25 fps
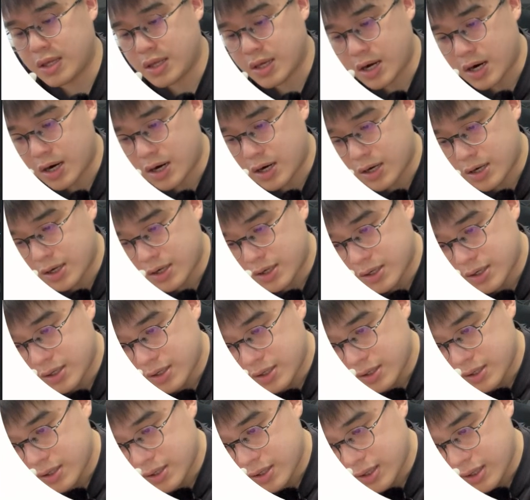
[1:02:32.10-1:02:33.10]
arn
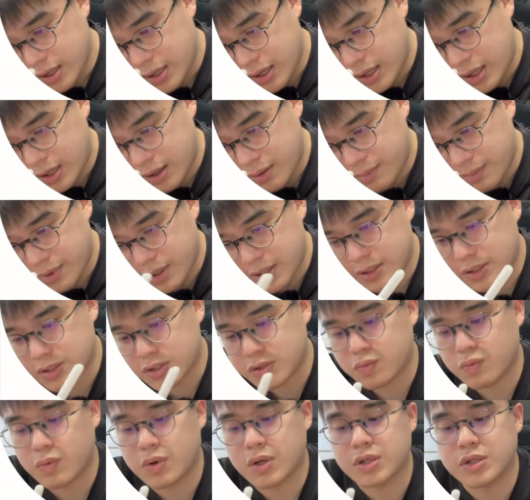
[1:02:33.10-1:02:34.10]

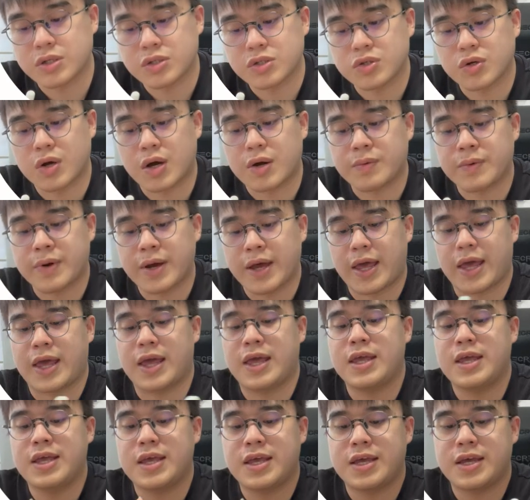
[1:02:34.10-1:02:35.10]
minus 1. So our
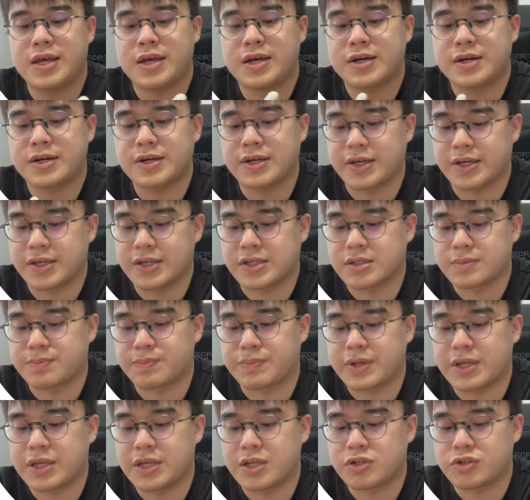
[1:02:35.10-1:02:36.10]
a here is
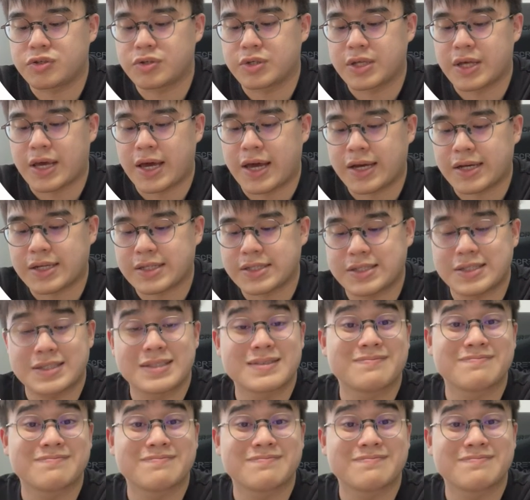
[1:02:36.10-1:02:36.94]
p3x.